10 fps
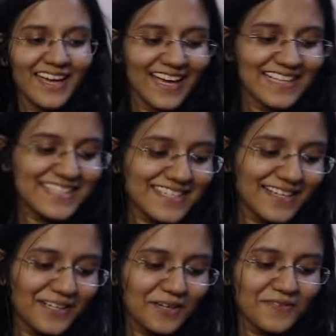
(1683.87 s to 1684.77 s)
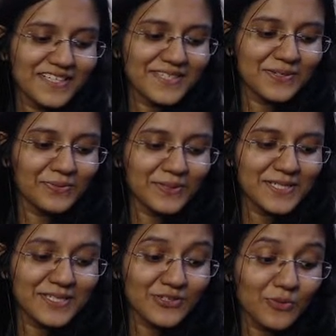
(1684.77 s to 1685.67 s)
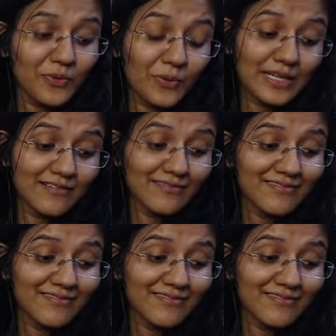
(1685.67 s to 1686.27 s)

Insta love is the worst stroke. Well,